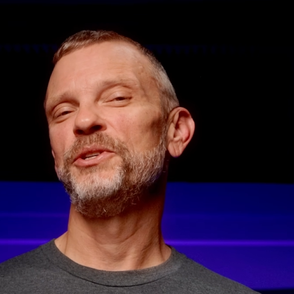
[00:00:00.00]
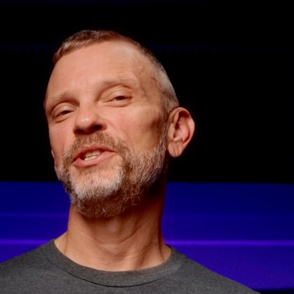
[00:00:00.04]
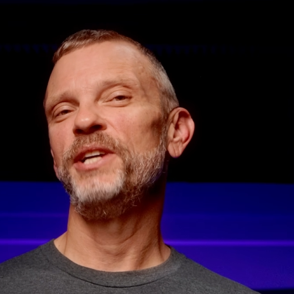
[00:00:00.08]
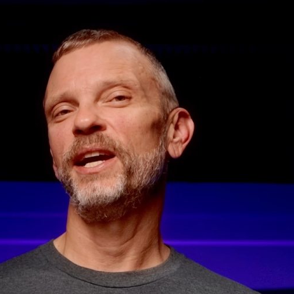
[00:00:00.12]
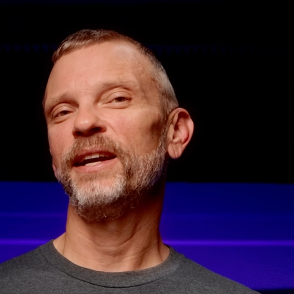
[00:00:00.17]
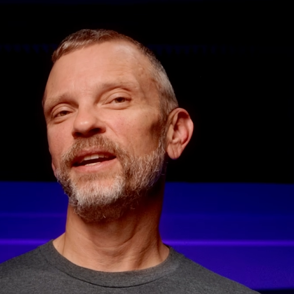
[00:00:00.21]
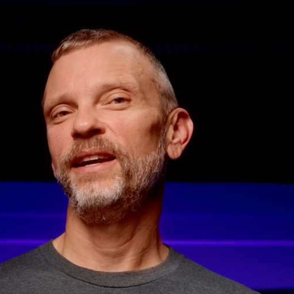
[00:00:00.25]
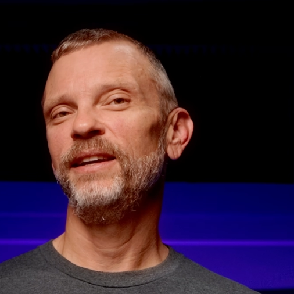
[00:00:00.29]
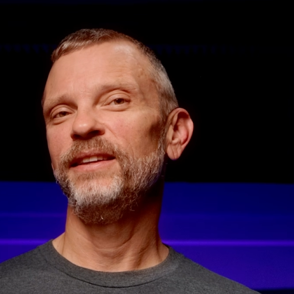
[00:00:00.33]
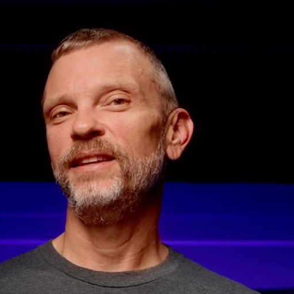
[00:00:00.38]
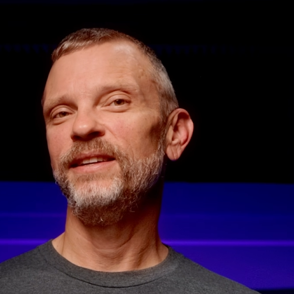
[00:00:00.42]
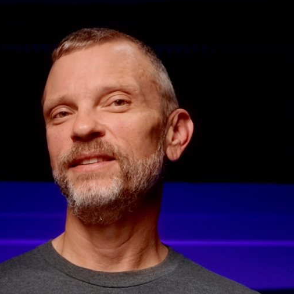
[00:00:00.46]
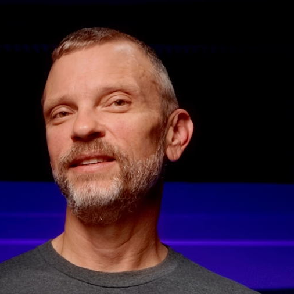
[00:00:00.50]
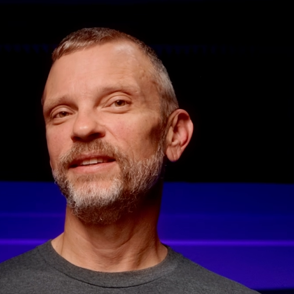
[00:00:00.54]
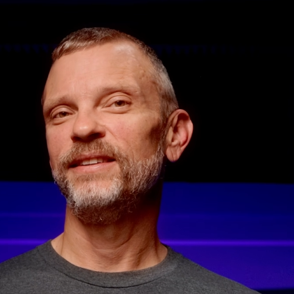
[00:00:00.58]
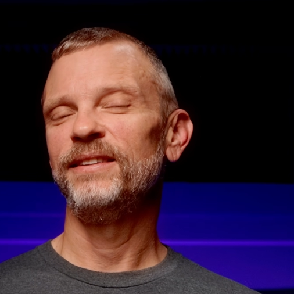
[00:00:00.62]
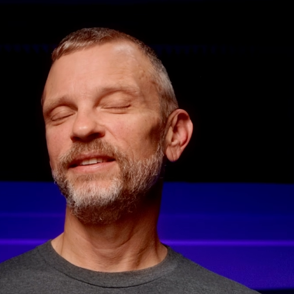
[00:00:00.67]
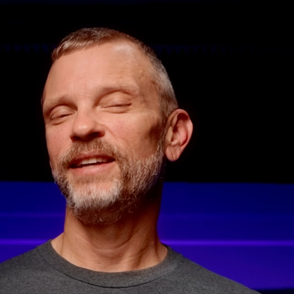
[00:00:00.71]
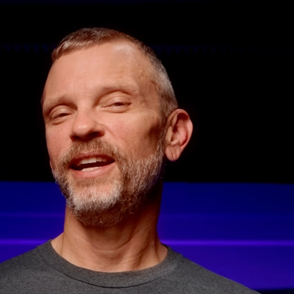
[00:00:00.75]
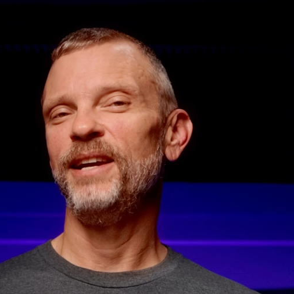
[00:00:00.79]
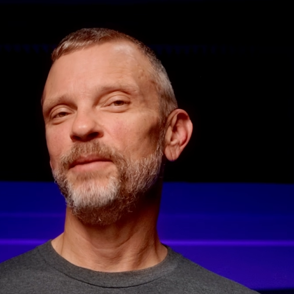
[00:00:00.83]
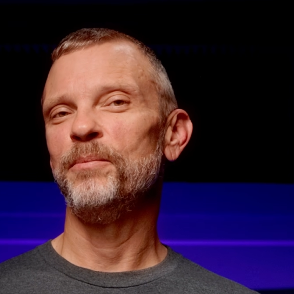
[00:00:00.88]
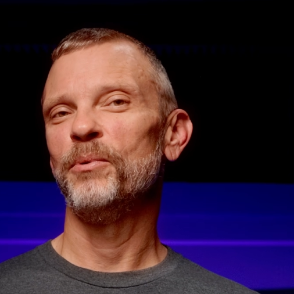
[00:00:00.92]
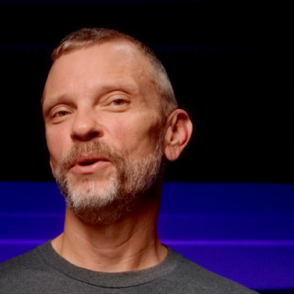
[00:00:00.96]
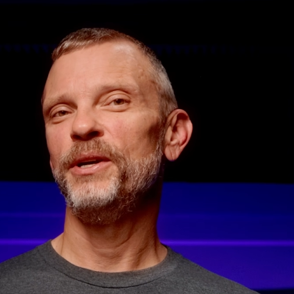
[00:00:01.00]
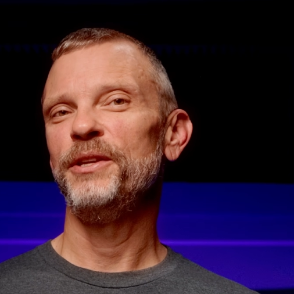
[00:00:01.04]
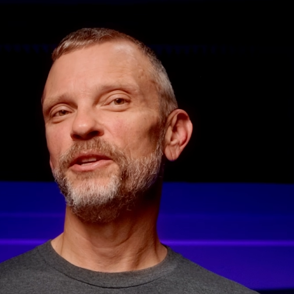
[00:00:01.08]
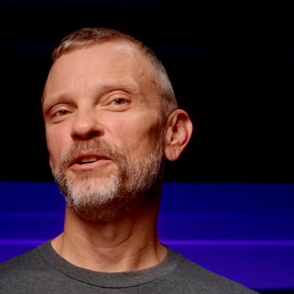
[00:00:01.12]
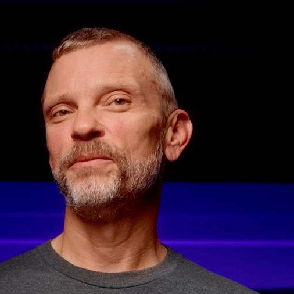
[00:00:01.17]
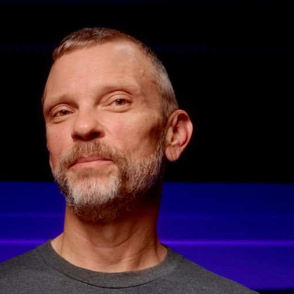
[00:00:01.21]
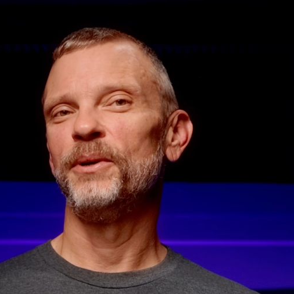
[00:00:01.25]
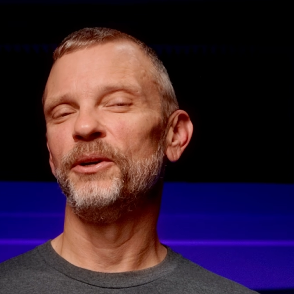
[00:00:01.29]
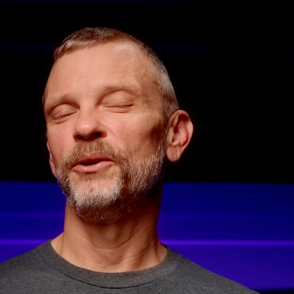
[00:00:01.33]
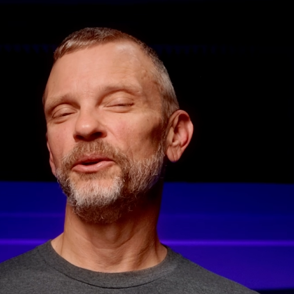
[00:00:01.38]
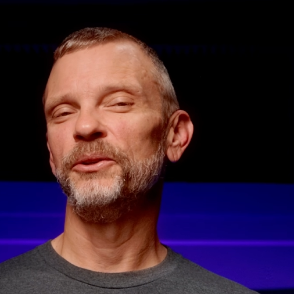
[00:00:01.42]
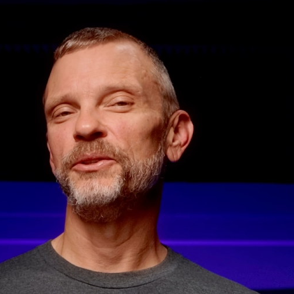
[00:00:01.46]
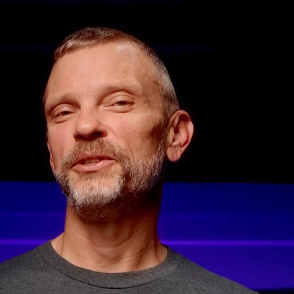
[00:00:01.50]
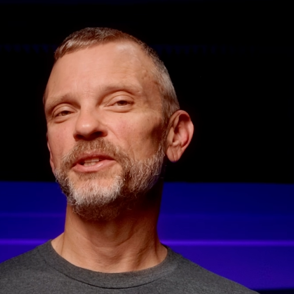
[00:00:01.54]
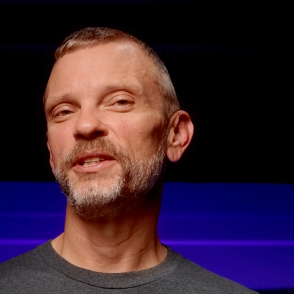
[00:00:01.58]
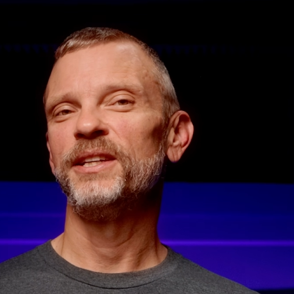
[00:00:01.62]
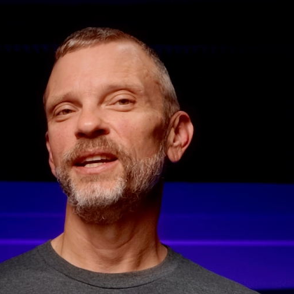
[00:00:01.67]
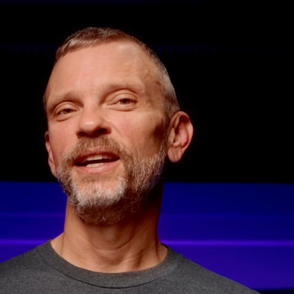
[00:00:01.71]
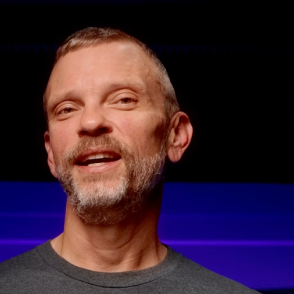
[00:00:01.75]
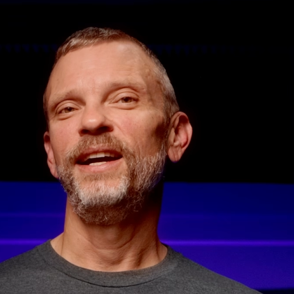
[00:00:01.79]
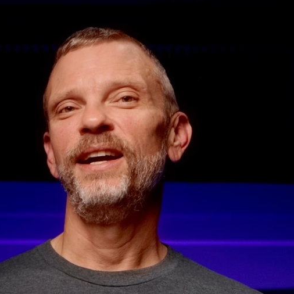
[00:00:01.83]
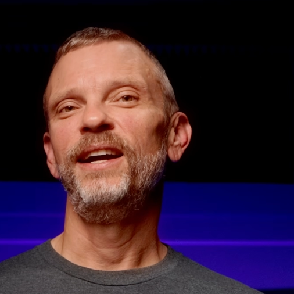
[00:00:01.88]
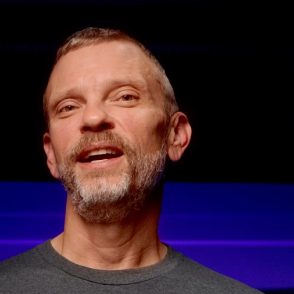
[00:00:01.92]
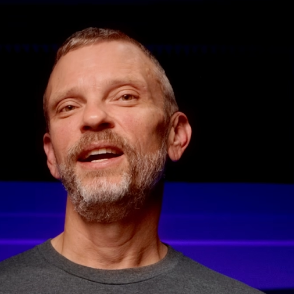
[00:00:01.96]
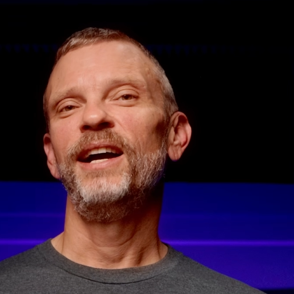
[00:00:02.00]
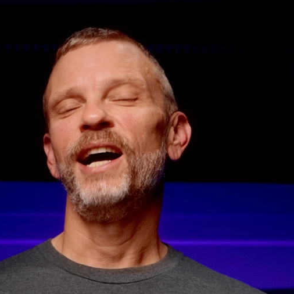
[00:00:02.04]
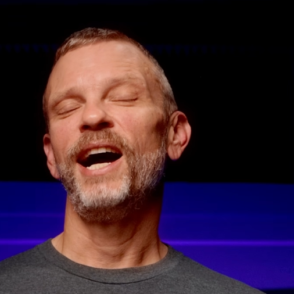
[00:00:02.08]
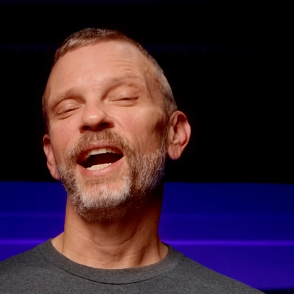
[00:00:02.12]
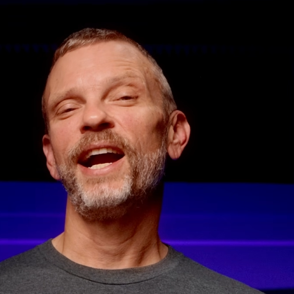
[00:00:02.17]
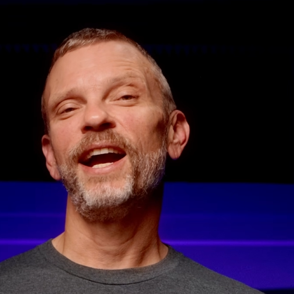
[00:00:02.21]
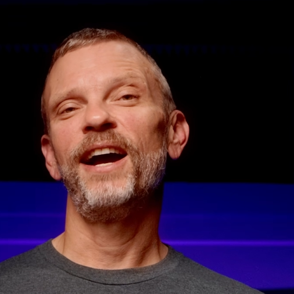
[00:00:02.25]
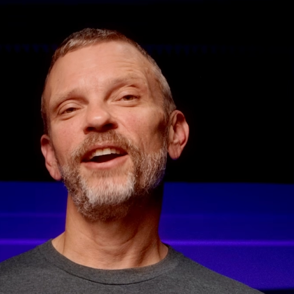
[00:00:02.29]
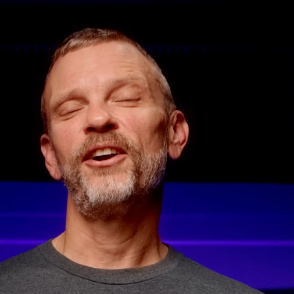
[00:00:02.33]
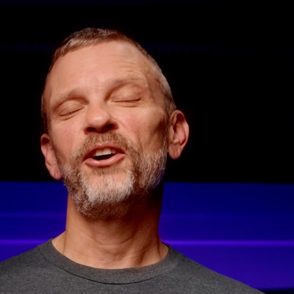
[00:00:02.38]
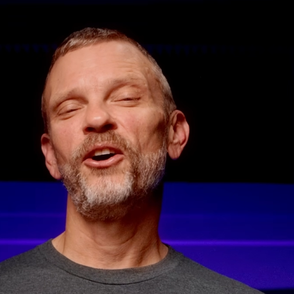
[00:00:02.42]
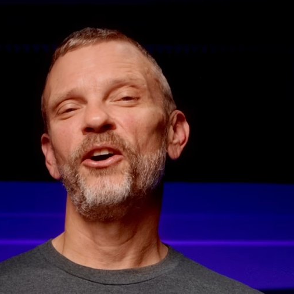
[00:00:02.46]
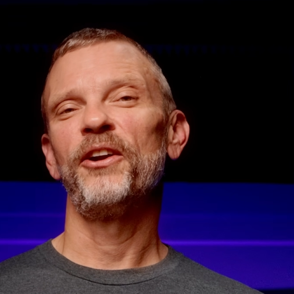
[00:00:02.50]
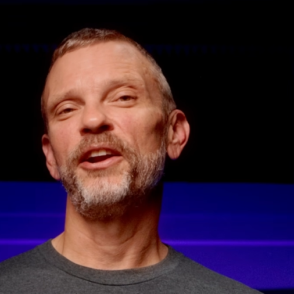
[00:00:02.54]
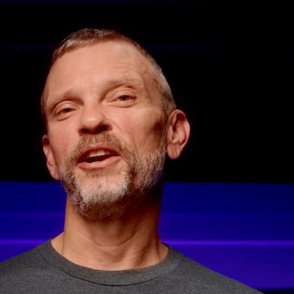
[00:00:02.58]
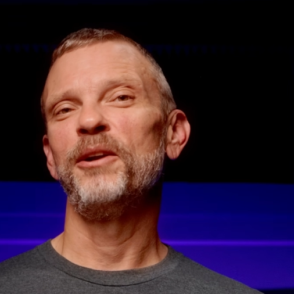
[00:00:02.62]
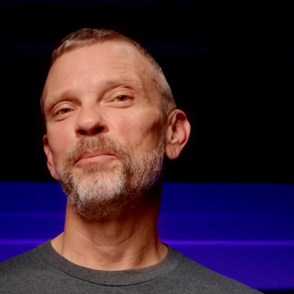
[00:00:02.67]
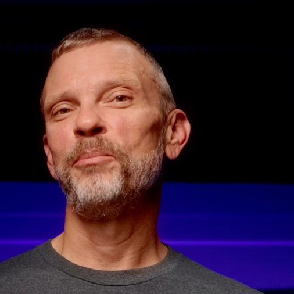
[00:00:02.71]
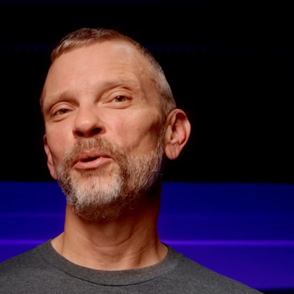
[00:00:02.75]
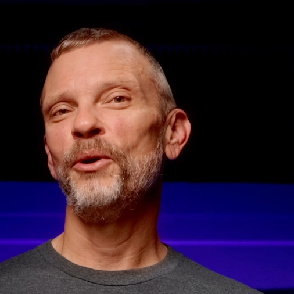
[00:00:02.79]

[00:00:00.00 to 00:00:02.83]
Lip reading: checking these intake breather bolts, I got caught in a